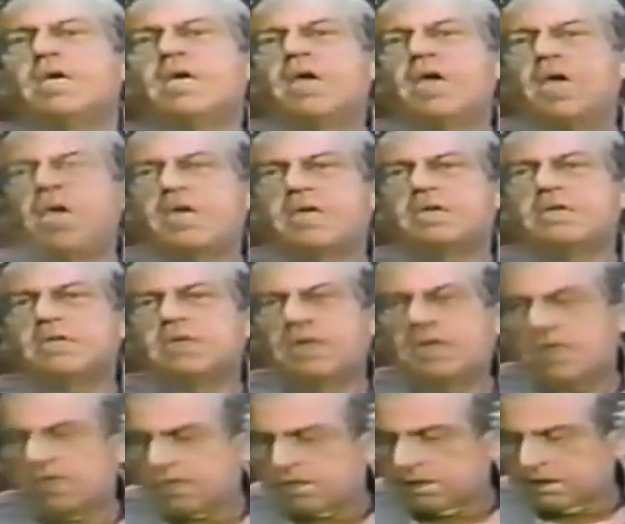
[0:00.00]
and
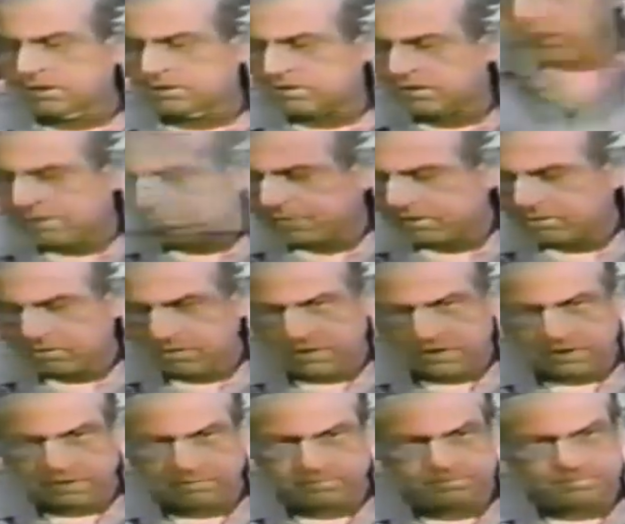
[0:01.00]
uh, Ernest
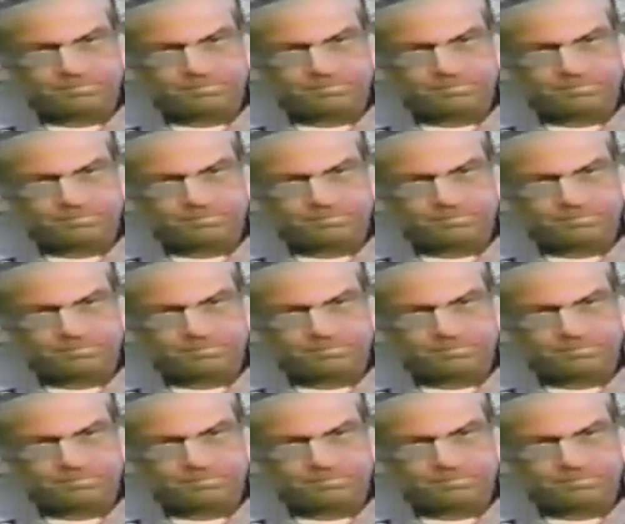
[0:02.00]
Hemingway.